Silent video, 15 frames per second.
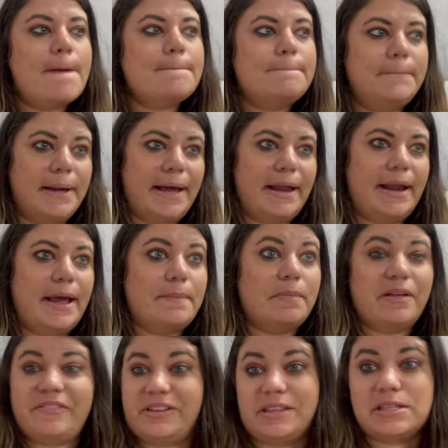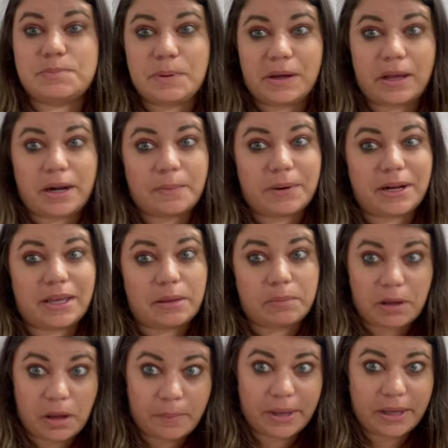but I'm loving this book and I want to keep
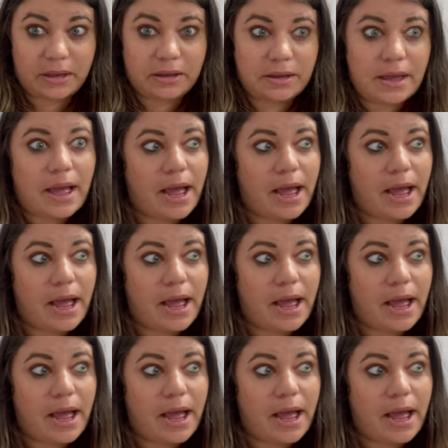going.